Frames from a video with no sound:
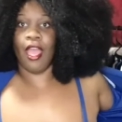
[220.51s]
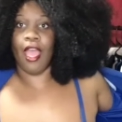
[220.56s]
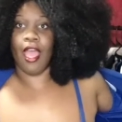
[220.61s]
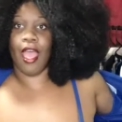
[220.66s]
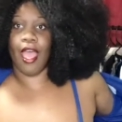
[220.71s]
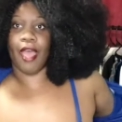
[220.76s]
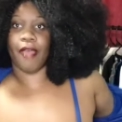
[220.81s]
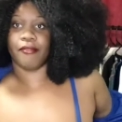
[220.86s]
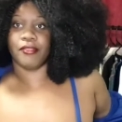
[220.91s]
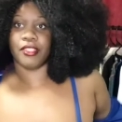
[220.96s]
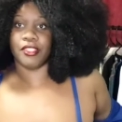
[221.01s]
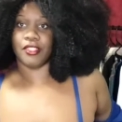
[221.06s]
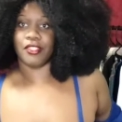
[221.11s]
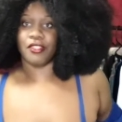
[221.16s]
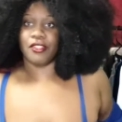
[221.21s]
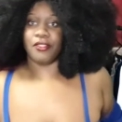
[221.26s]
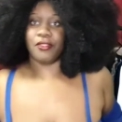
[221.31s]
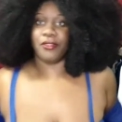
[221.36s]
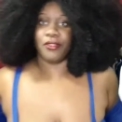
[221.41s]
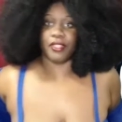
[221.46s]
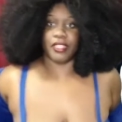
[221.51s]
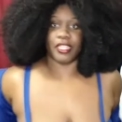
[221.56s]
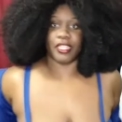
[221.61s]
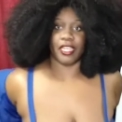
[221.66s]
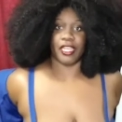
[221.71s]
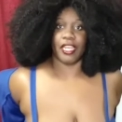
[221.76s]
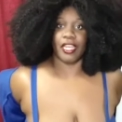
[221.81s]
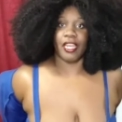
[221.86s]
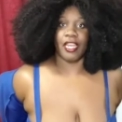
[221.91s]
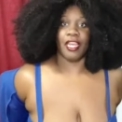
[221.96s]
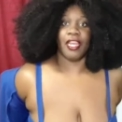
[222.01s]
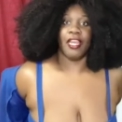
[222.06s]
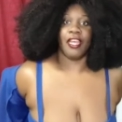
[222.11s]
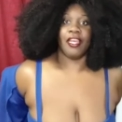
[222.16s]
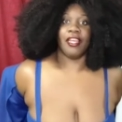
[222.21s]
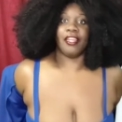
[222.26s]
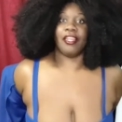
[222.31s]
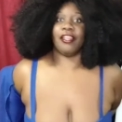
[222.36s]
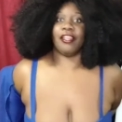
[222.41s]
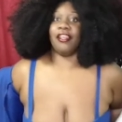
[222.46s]
absolutely
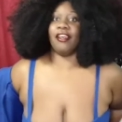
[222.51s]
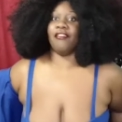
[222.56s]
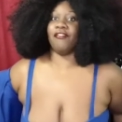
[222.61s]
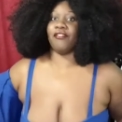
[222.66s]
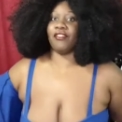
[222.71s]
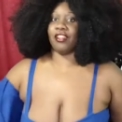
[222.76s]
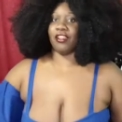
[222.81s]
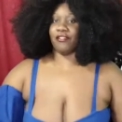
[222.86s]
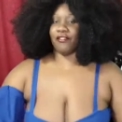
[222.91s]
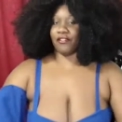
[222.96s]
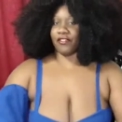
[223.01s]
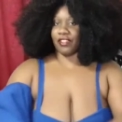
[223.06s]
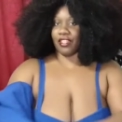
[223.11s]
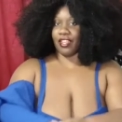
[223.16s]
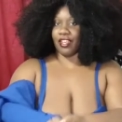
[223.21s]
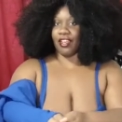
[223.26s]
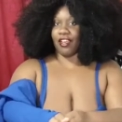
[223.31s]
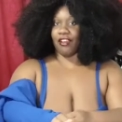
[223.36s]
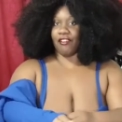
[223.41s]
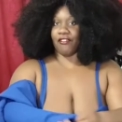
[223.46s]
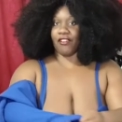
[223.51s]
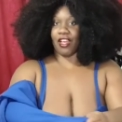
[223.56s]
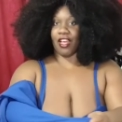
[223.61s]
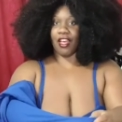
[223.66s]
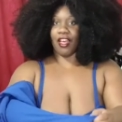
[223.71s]
love, love, love